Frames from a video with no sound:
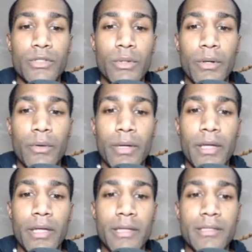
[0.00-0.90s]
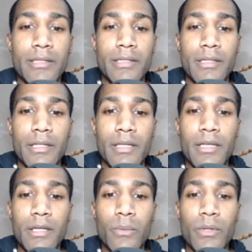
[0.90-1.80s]
showing, okay, this is in the
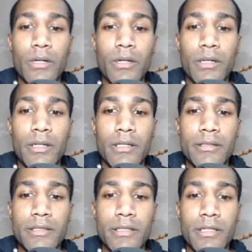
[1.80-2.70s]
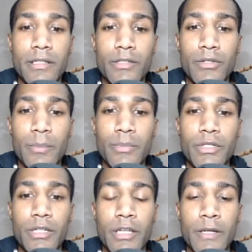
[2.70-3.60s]
keyword, it's in the
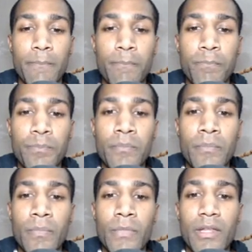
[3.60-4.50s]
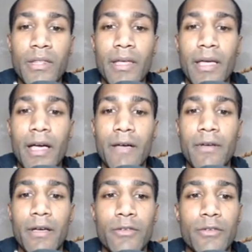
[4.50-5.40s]
description. They have
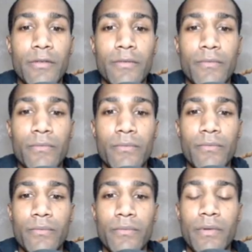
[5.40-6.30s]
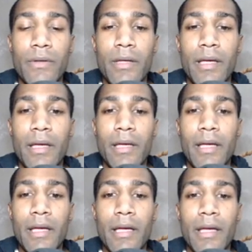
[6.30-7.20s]

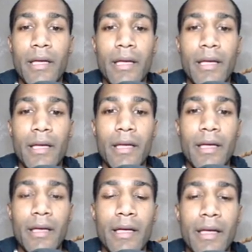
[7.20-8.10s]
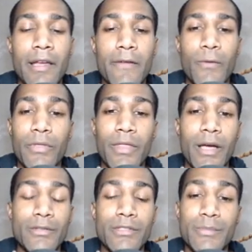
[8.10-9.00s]

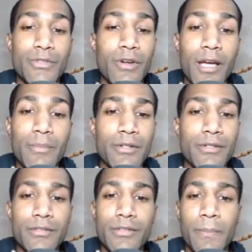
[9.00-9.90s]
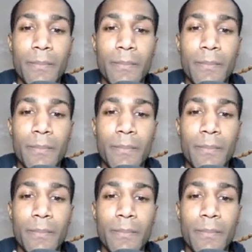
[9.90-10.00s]
184,000 subscribers,